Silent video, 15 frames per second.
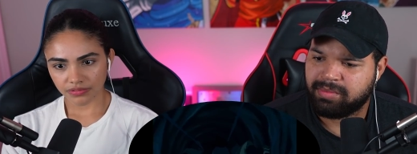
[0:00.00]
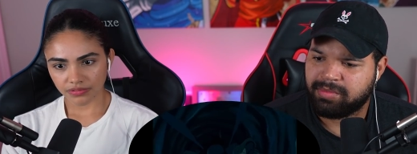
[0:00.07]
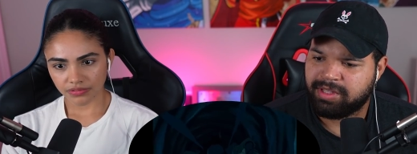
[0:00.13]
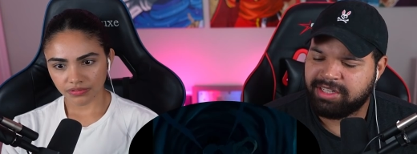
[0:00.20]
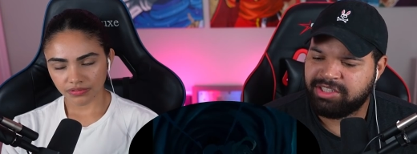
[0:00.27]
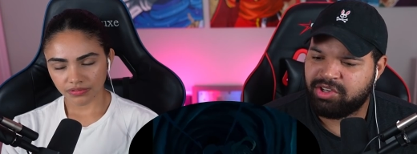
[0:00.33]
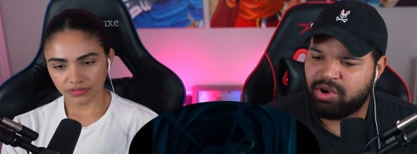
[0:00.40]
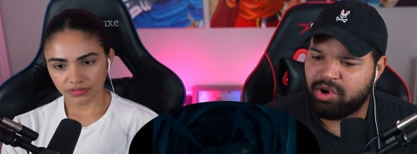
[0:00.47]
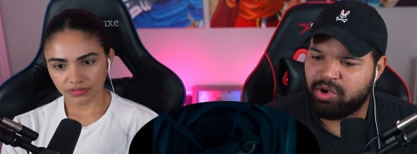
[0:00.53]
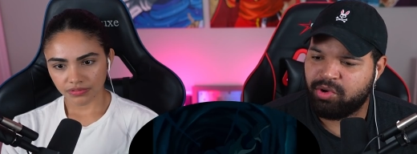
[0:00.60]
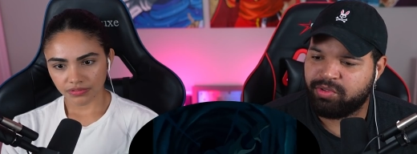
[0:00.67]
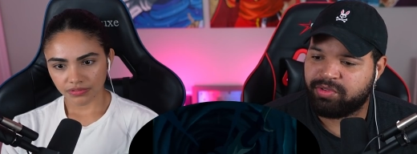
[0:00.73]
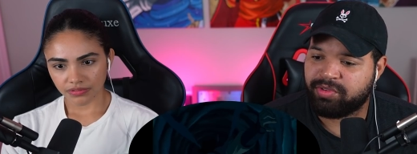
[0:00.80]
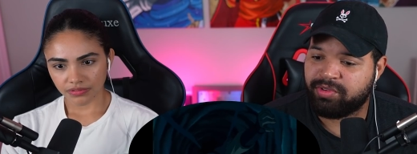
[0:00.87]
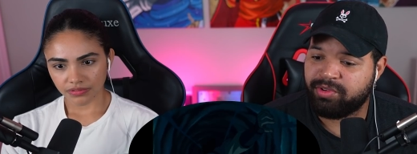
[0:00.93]
Speaker 1: He's gonna go
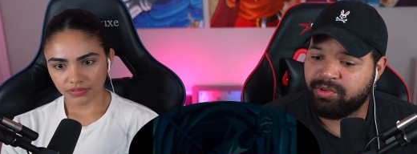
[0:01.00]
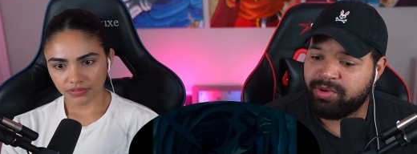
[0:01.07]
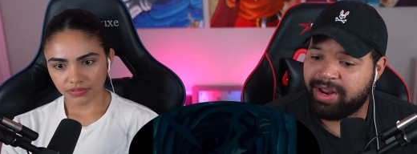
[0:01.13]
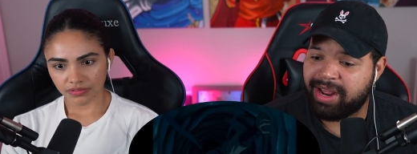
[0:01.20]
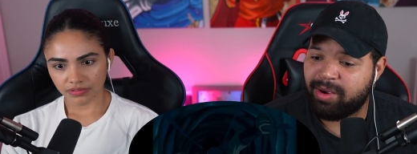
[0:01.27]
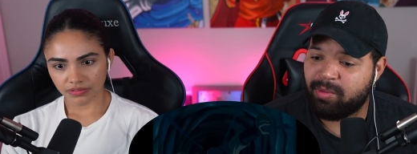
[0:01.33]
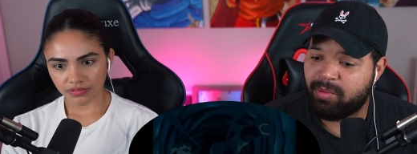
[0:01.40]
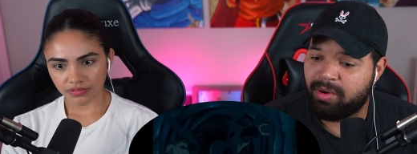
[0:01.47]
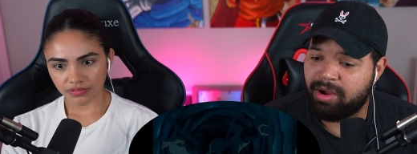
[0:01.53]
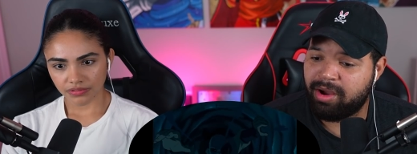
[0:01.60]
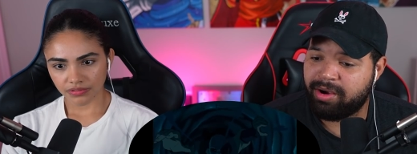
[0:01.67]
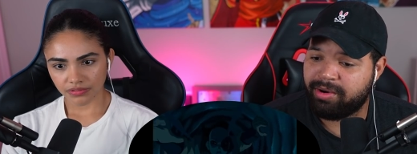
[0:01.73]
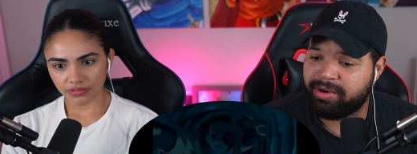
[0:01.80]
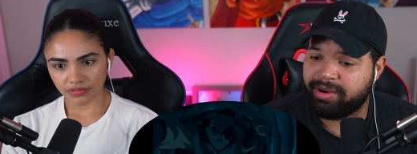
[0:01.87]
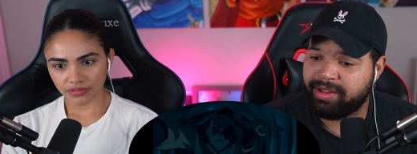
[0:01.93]
through that
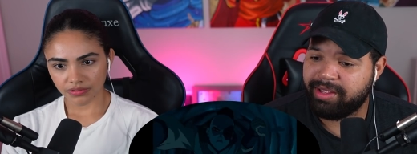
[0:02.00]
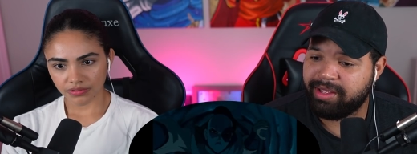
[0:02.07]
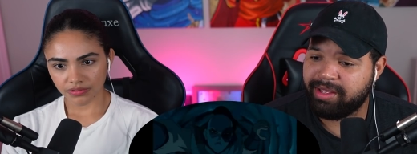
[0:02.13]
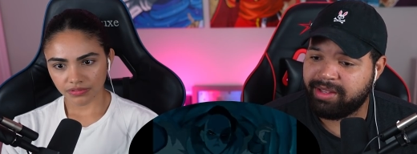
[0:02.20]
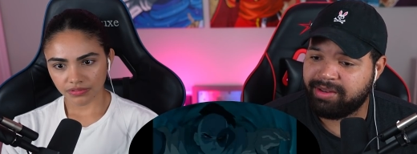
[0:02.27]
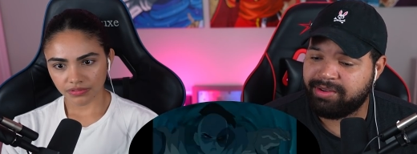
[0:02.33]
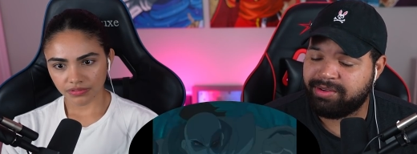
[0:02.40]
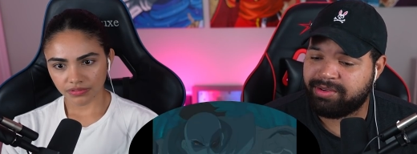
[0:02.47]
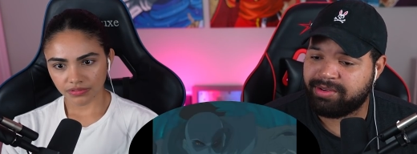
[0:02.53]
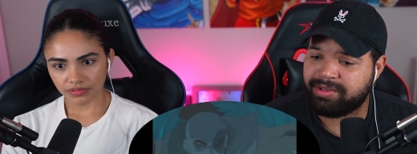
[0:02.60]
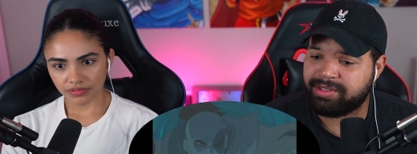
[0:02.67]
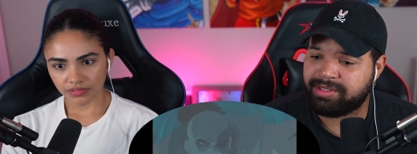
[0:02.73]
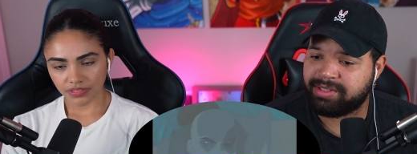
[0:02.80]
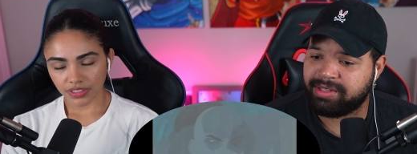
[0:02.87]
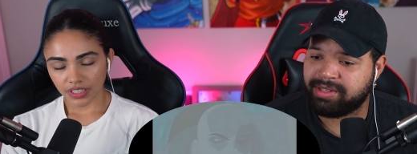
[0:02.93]
water.
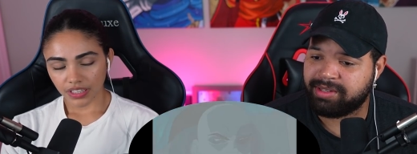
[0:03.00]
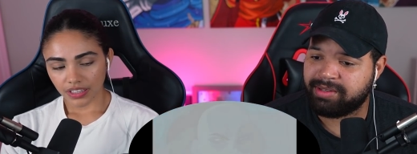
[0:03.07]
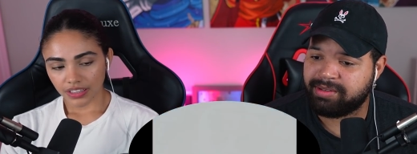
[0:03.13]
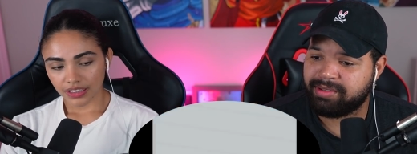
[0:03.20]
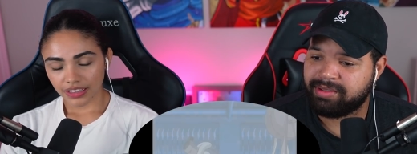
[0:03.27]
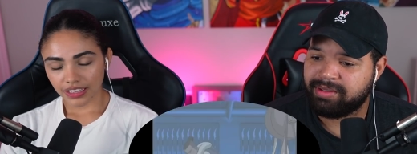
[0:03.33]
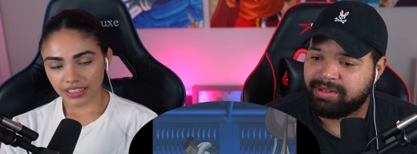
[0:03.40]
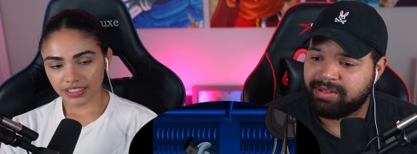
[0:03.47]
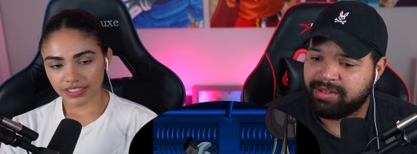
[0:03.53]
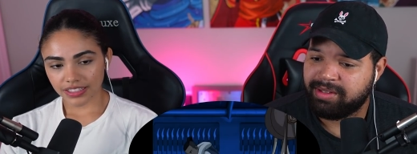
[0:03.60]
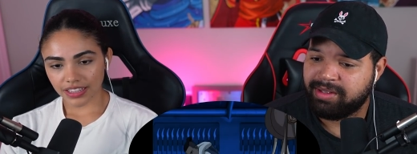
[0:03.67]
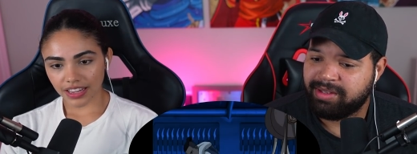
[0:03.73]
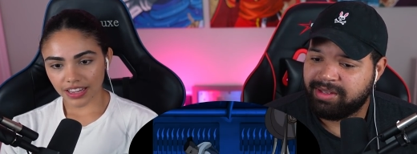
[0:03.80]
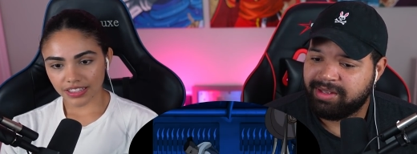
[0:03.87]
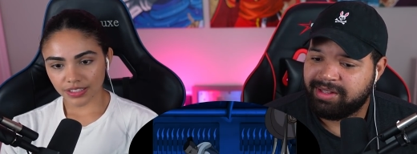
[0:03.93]
Interesting. This
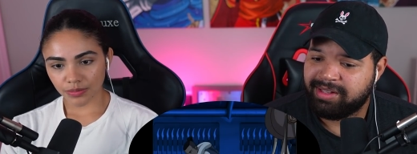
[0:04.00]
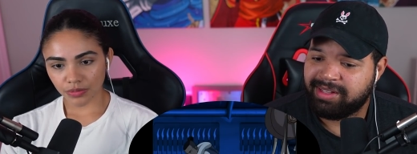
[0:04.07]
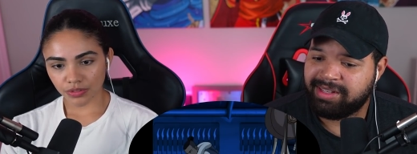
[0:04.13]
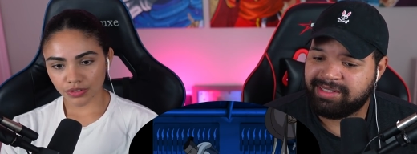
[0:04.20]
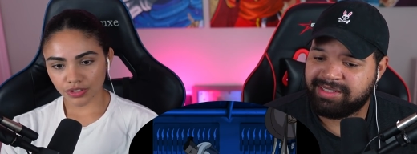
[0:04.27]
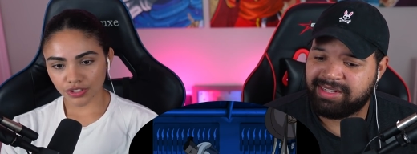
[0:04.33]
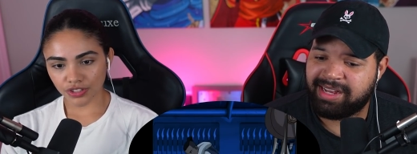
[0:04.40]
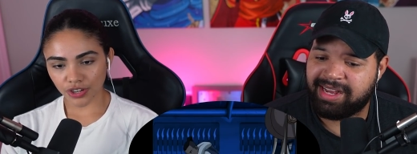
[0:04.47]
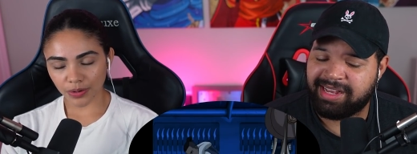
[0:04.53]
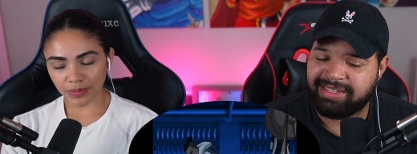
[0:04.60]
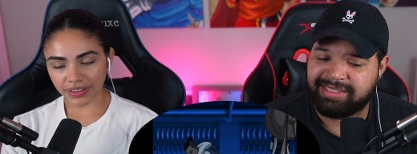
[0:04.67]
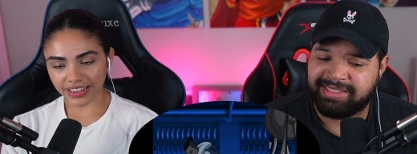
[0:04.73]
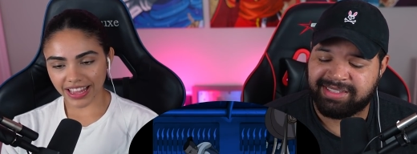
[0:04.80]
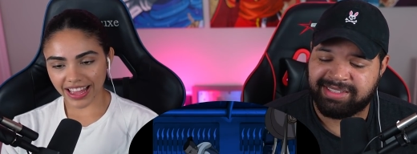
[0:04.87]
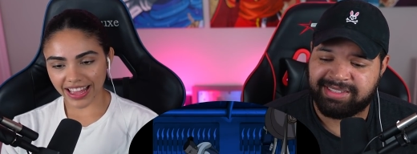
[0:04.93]
guy's the most this
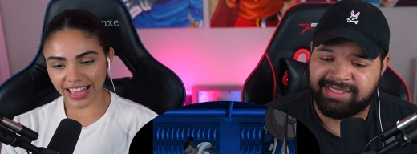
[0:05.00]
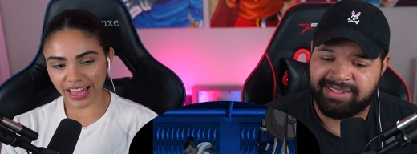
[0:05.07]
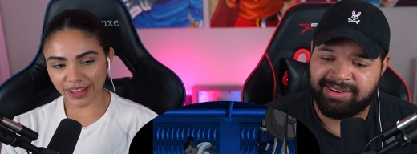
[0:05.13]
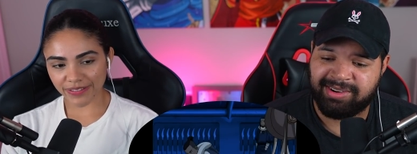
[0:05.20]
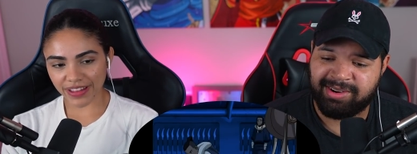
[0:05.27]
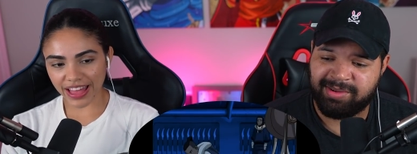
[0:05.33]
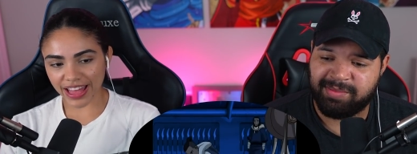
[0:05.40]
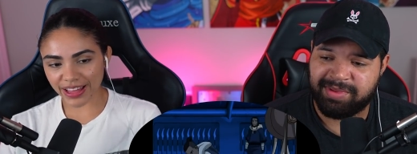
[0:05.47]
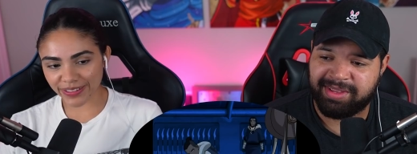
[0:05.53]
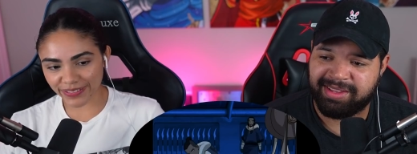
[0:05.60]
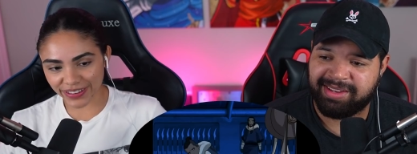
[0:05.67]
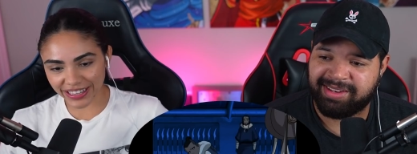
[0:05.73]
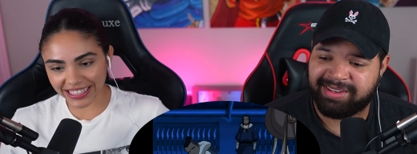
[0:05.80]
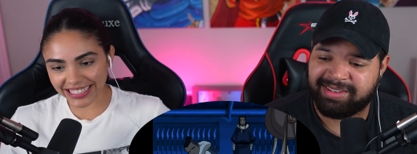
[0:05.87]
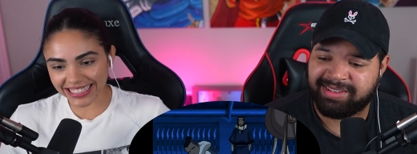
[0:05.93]
determined guy determined. I have ever